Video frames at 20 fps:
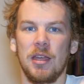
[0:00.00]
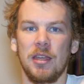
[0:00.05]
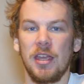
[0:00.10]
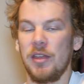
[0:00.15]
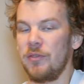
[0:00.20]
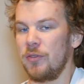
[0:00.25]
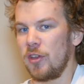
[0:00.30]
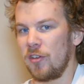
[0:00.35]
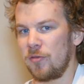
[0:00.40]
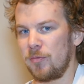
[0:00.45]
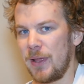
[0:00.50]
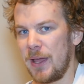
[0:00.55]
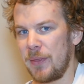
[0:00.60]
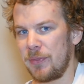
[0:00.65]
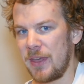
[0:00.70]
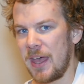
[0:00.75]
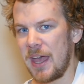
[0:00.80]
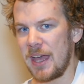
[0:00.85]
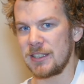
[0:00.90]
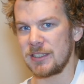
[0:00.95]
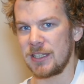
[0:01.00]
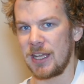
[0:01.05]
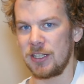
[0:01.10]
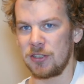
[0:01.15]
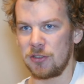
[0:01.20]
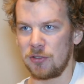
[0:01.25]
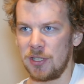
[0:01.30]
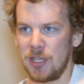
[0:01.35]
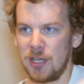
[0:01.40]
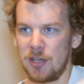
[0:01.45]
If you've played that
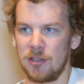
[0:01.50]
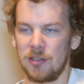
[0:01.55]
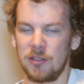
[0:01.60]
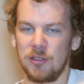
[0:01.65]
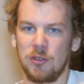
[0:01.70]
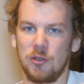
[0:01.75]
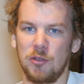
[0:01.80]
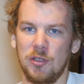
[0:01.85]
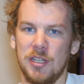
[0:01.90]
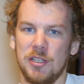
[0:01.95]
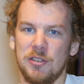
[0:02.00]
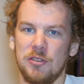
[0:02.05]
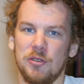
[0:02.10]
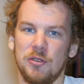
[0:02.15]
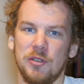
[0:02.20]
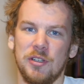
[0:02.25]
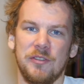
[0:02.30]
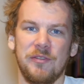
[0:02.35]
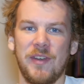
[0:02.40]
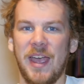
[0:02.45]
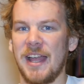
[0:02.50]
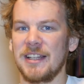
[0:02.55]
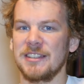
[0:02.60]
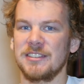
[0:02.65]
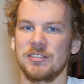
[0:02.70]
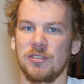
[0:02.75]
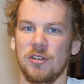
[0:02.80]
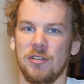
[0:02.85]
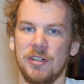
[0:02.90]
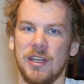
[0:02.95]
and you need to
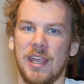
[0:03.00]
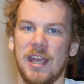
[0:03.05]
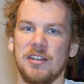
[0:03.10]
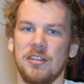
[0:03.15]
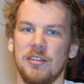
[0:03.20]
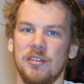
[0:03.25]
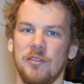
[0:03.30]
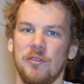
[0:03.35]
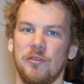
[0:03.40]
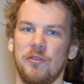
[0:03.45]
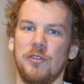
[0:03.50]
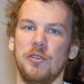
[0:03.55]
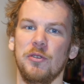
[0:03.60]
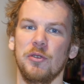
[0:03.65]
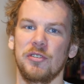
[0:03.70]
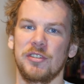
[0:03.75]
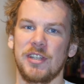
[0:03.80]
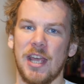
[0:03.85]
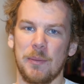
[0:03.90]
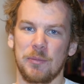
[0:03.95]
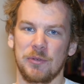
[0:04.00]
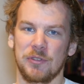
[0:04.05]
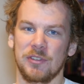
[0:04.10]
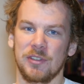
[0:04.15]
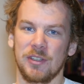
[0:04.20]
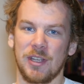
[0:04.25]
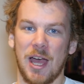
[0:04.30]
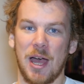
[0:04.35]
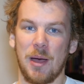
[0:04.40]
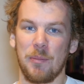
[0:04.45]
advance or get a few
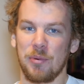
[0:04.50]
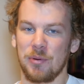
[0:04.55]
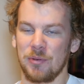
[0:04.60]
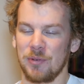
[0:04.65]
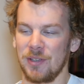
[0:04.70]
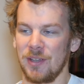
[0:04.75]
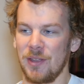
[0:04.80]
steps up